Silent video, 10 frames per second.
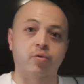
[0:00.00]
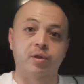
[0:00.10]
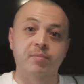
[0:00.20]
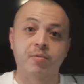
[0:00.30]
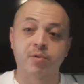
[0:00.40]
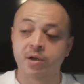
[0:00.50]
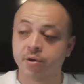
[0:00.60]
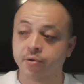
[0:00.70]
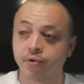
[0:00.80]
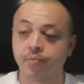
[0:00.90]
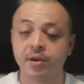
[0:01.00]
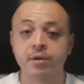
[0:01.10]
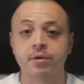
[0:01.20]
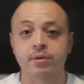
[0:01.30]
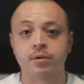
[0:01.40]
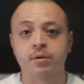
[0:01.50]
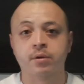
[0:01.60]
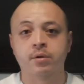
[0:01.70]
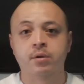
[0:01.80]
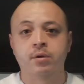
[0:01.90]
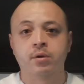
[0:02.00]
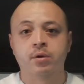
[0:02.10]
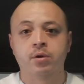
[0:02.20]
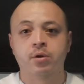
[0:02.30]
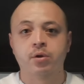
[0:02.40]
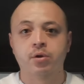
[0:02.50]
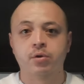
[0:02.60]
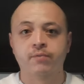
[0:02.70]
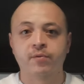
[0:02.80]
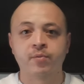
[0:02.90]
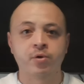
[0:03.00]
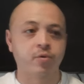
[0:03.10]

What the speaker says: or they might want to hear your opinion. You feel me?